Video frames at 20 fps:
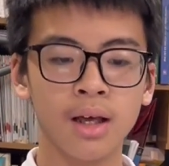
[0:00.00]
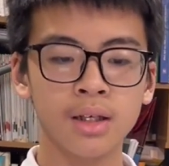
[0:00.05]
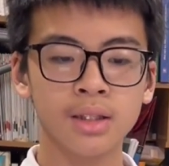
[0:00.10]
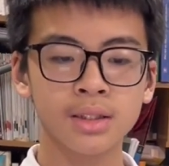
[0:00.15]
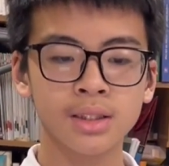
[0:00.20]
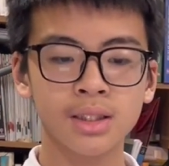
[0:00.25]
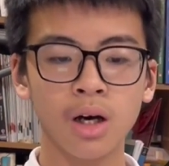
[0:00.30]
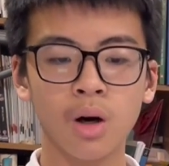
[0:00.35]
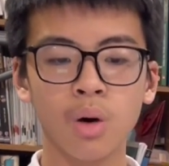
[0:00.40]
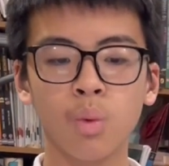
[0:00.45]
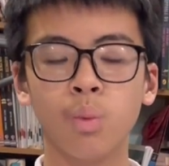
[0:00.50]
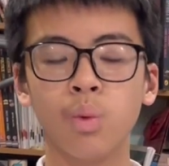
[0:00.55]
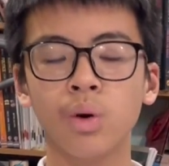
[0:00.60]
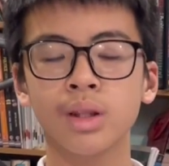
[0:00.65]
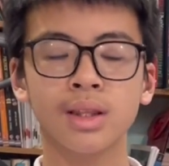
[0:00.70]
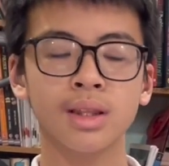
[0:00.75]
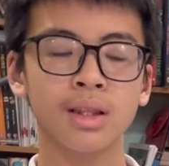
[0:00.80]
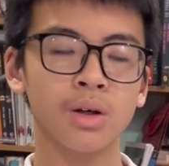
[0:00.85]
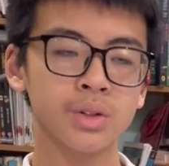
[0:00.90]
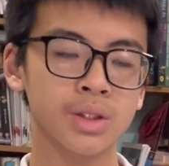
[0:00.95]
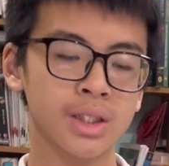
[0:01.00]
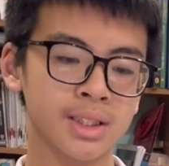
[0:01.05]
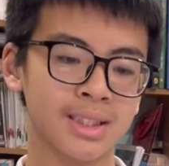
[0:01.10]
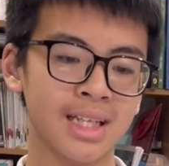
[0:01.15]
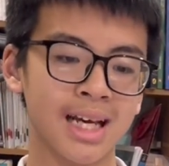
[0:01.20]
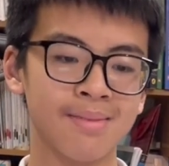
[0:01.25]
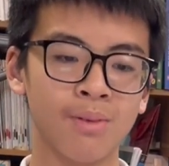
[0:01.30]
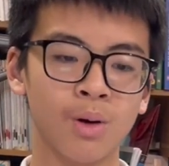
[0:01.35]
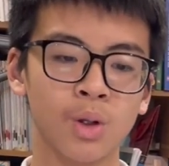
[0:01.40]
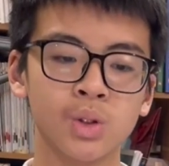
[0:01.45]
So with those
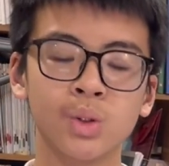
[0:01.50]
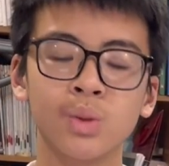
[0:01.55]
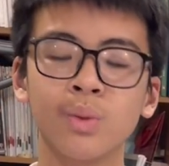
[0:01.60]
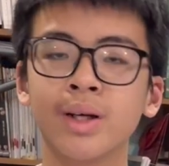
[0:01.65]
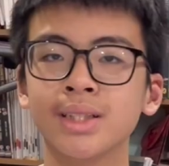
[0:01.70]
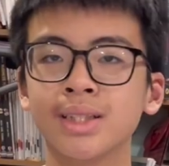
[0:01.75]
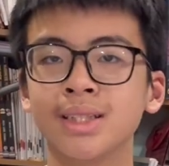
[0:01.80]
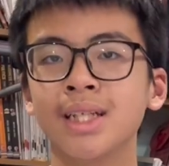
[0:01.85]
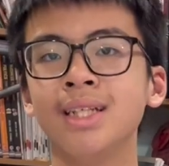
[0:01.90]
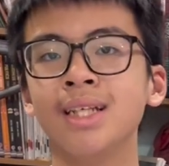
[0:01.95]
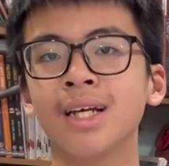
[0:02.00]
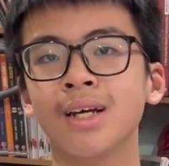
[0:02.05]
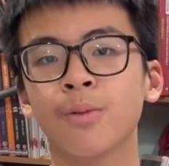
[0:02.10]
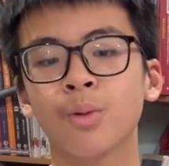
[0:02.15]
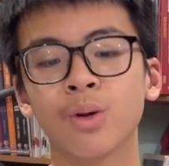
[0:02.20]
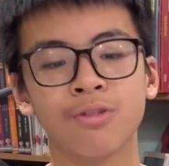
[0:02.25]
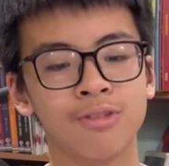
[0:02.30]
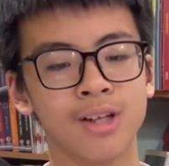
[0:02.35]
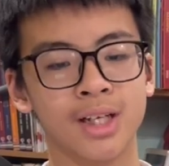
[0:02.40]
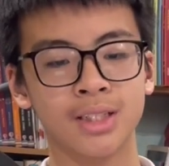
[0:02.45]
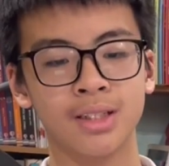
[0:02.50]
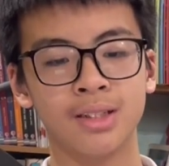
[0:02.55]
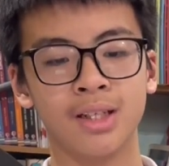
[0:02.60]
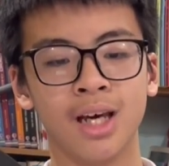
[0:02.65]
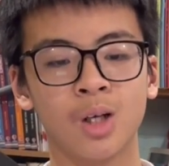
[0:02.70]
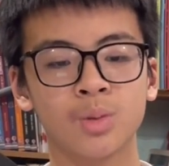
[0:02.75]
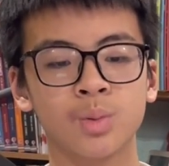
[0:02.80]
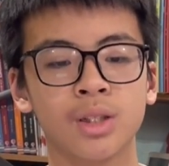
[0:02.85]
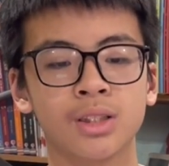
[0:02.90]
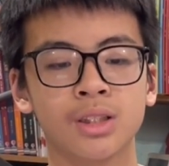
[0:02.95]
examples, we can see that reflection
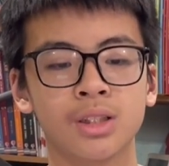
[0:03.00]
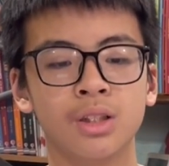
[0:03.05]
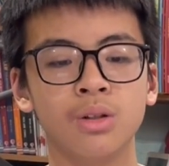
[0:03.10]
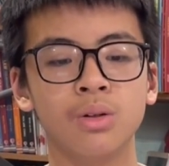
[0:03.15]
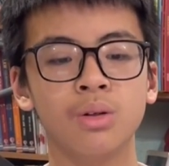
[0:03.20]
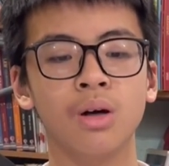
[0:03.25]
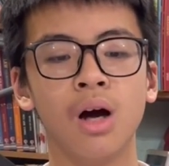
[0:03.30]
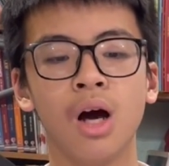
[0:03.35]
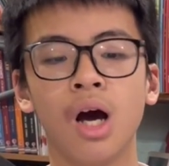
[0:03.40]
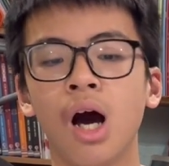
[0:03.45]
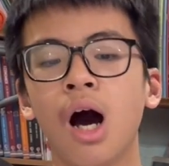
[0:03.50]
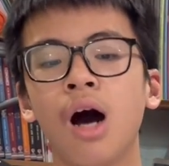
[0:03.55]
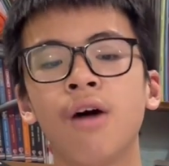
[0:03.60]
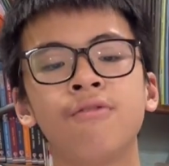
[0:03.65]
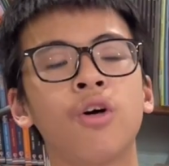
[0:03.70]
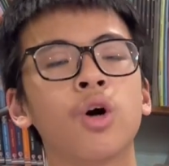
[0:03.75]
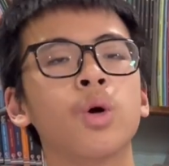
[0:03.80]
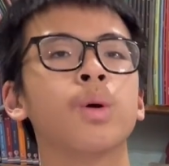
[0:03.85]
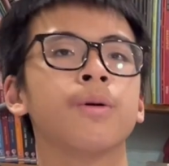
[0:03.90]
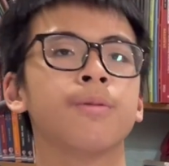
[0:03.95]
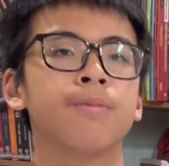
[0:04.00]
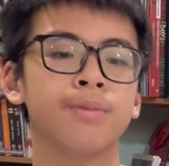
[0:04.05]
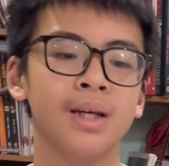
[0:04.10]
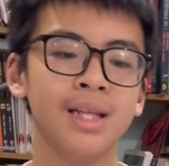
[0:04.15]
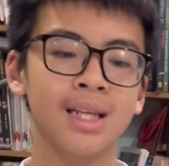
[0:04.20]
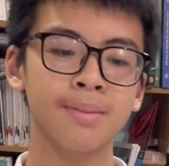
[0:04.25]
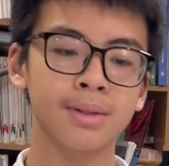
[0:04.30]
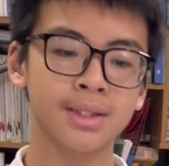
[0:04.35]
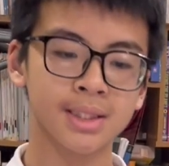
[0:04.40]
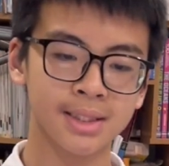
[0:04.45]
helps us to avoid
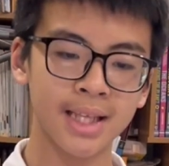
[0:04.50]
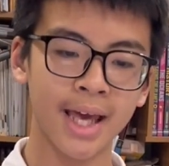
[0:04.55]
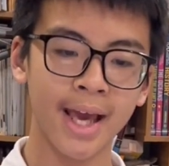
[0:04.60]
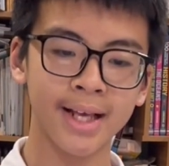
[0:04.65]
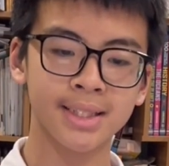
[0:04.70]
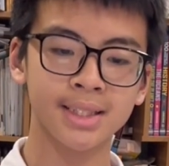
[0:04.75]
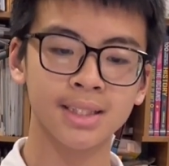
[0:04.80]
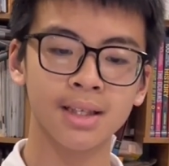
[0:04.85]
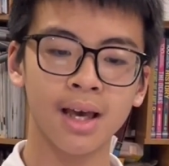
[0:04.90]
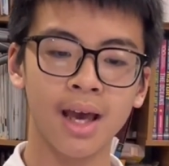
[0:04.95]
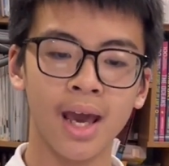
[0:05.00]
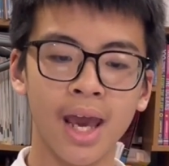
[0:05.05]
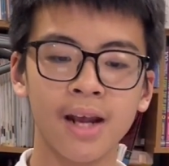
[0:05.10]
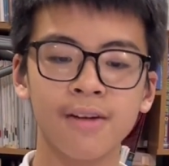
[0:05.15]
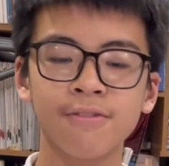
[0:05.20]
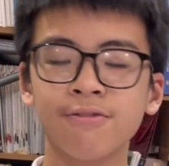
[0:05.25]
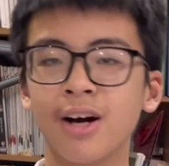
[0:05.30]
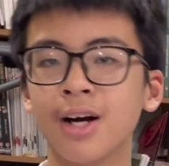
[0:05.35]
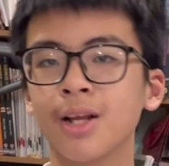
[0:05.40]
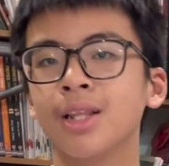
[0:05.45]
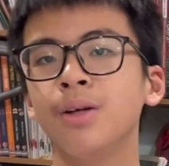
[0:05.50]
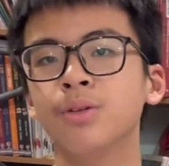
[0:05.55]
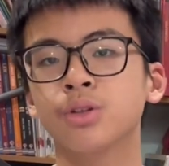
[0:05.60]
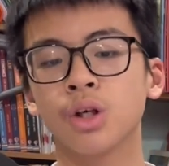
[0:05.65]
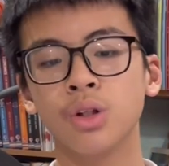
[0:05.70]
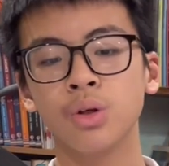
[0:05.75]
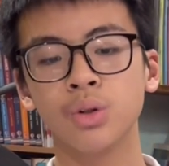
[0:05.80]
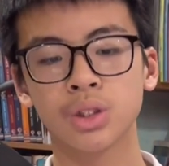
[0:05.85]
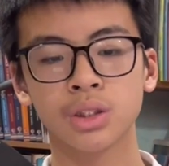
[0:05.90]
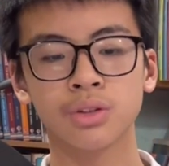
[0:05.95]
repeating mistakes and find new
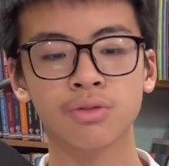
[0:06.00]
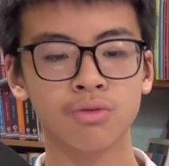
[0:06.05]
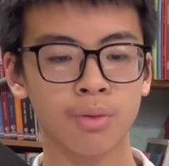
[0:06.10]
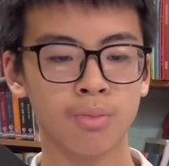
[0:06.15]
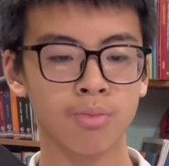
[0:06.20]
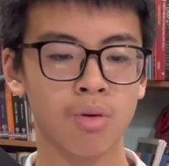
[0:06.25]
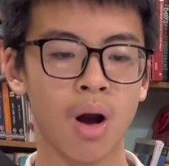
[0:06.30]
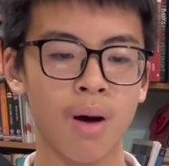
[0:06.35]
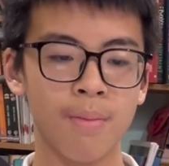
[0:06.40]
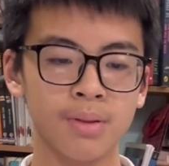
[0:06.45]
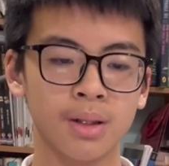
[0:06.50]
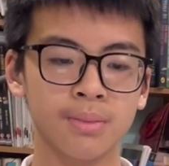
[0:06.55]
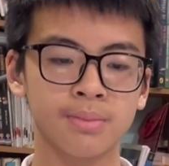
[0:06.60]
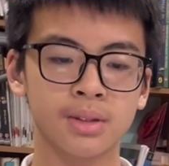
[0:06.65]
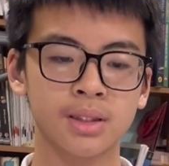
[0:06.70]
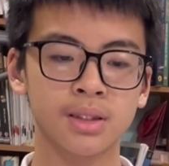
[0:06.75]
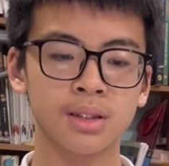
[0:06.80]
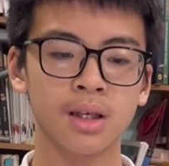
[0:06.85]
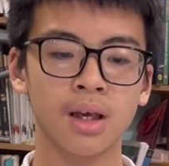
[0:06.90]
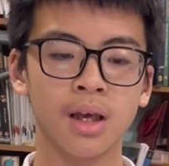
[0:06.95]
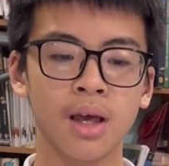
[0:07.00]
solutions for problems.